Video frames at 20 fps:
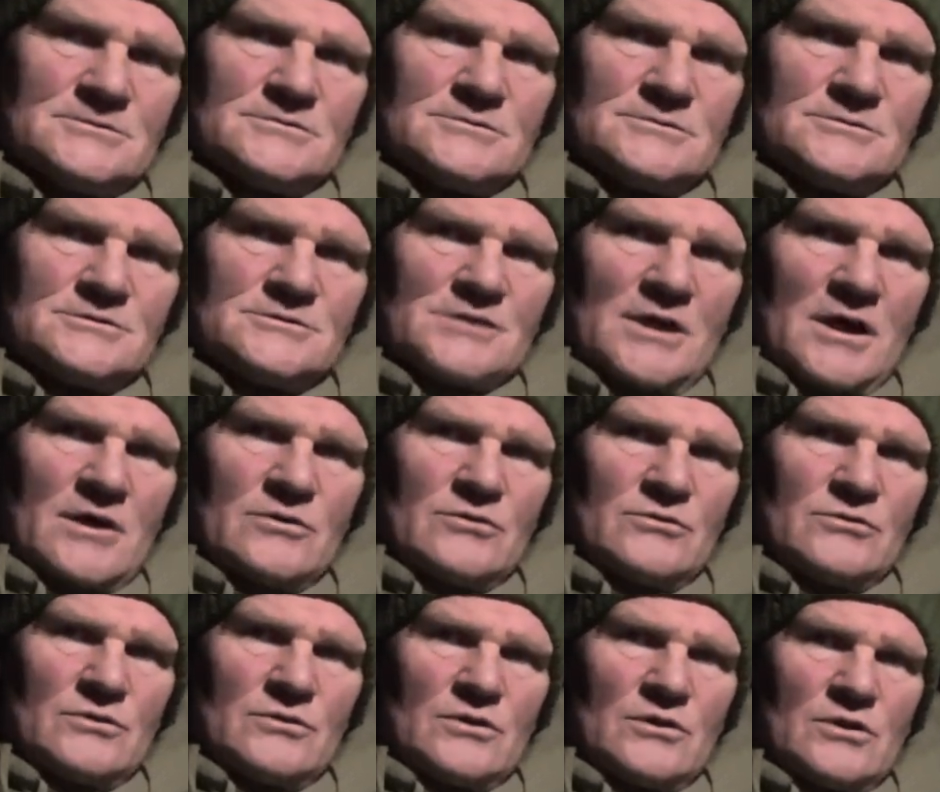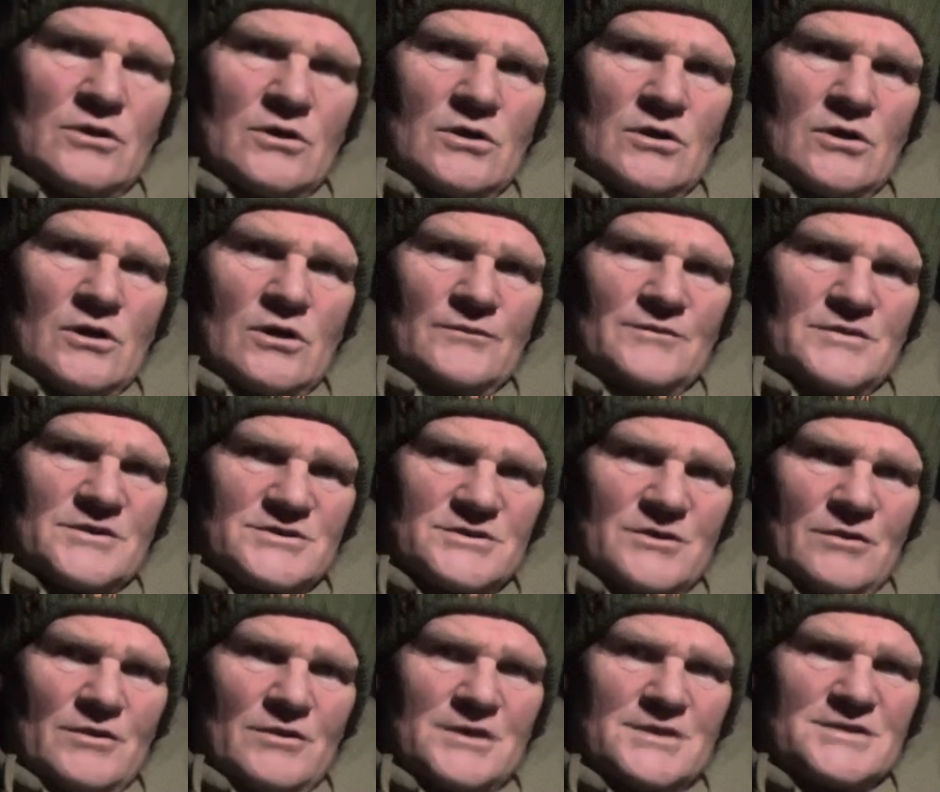So I've
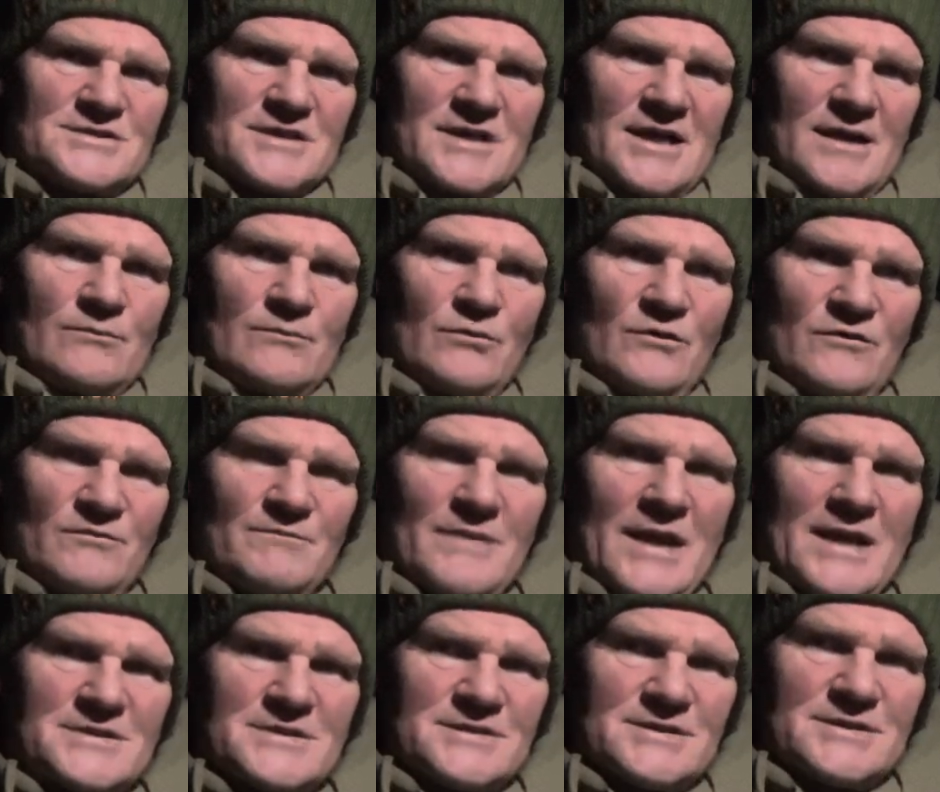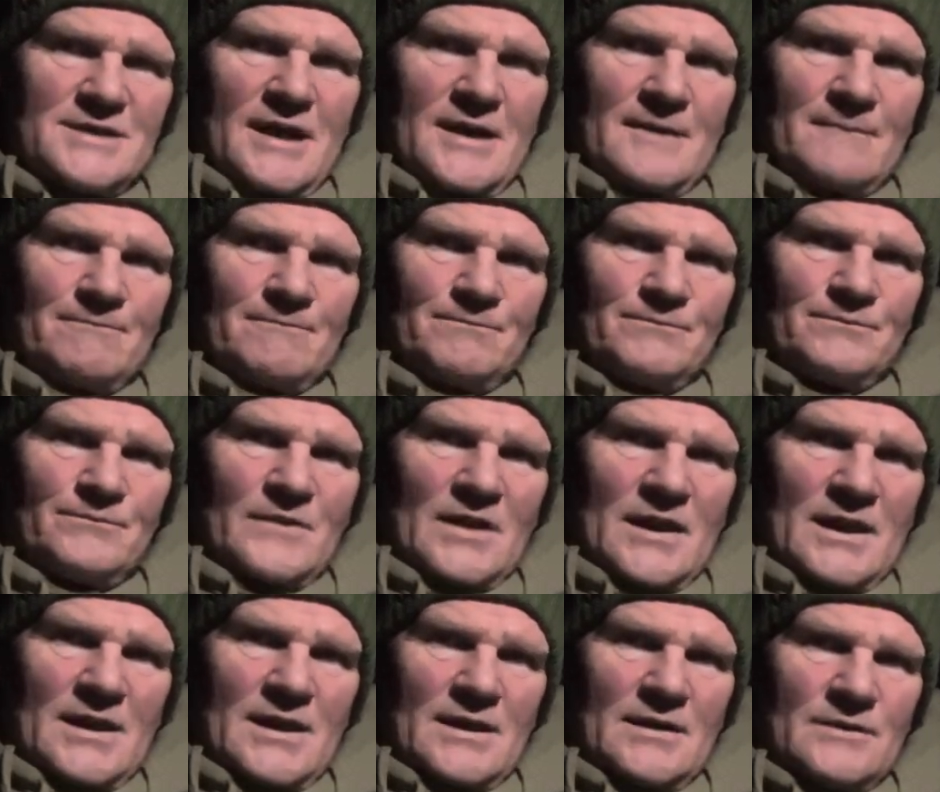decided to come with maxi nut,
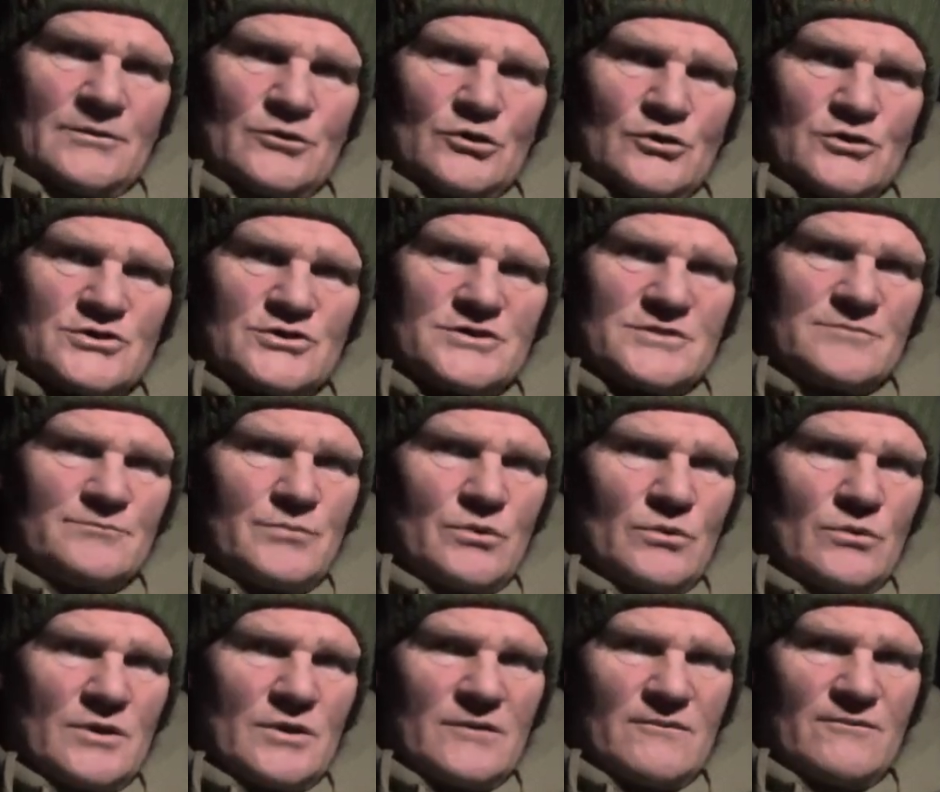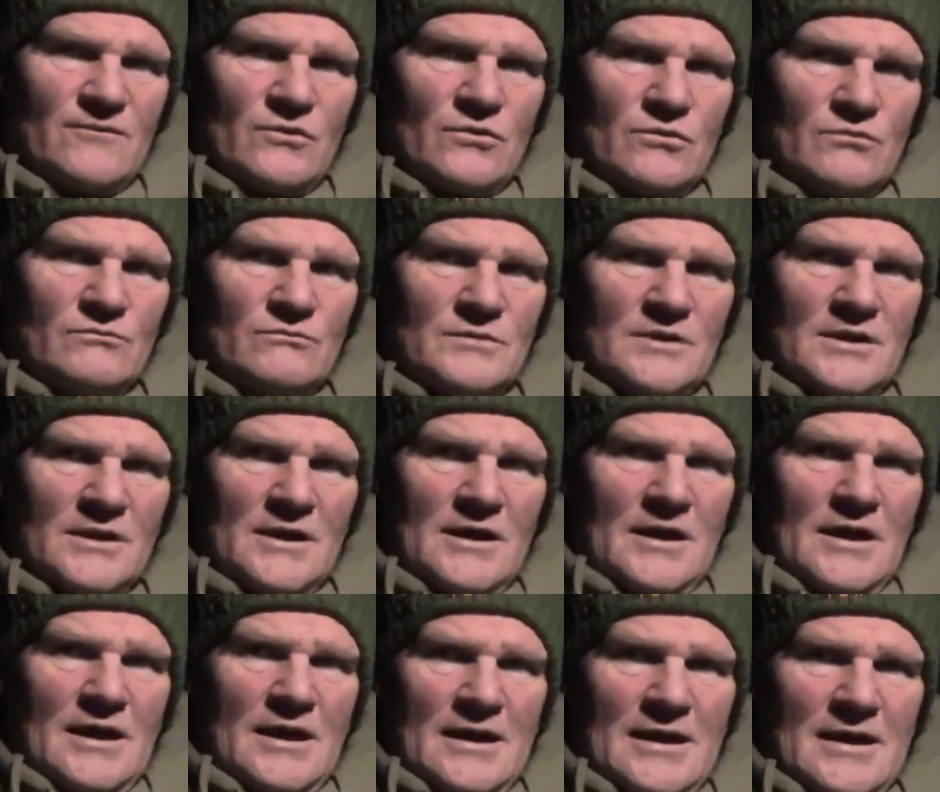not just in boilie form,
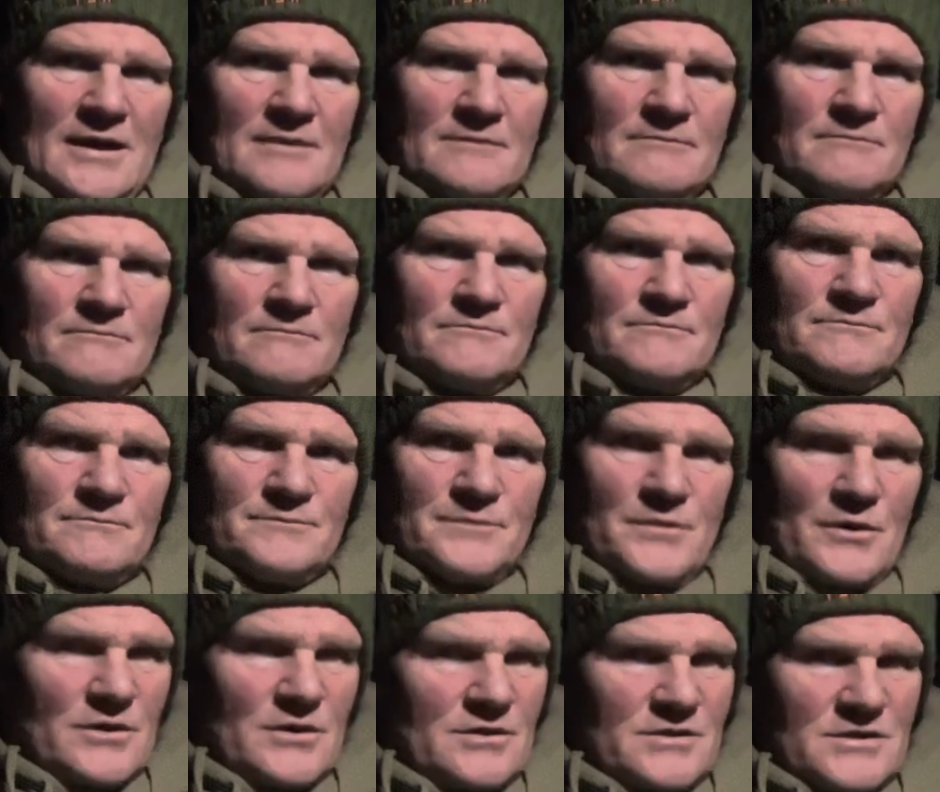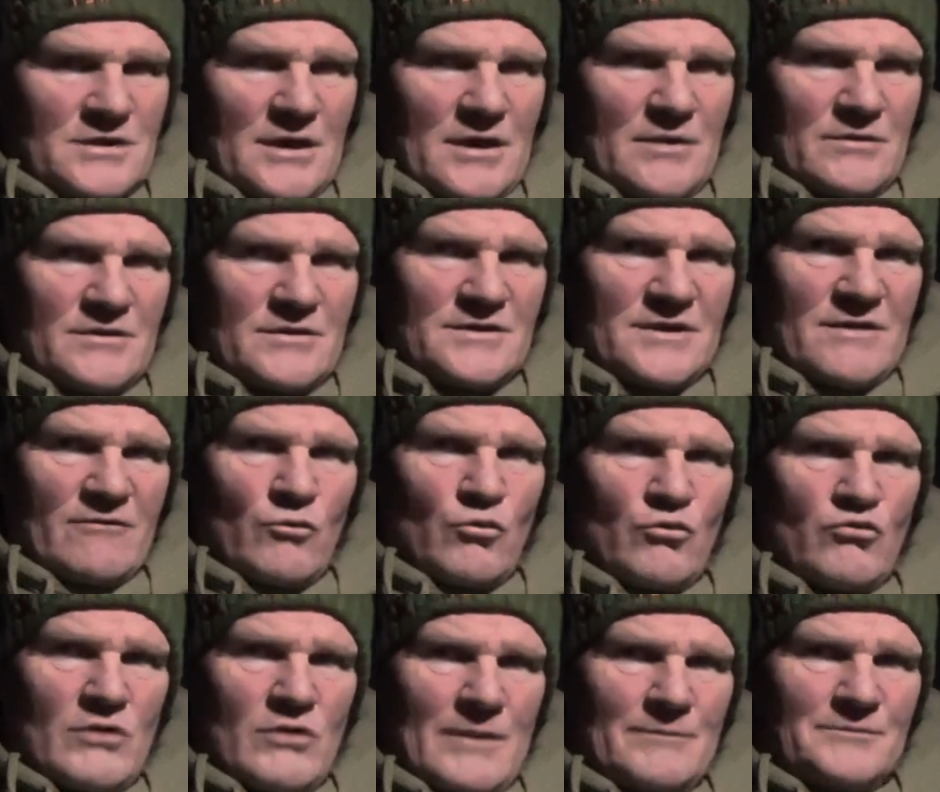but they're all
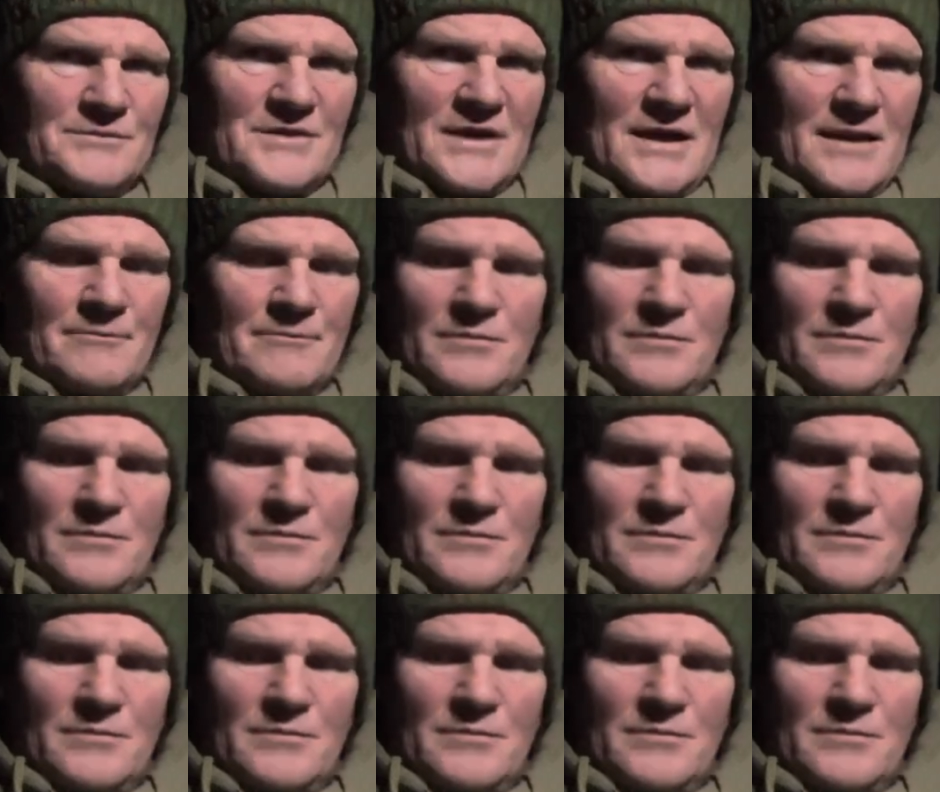crumbed up.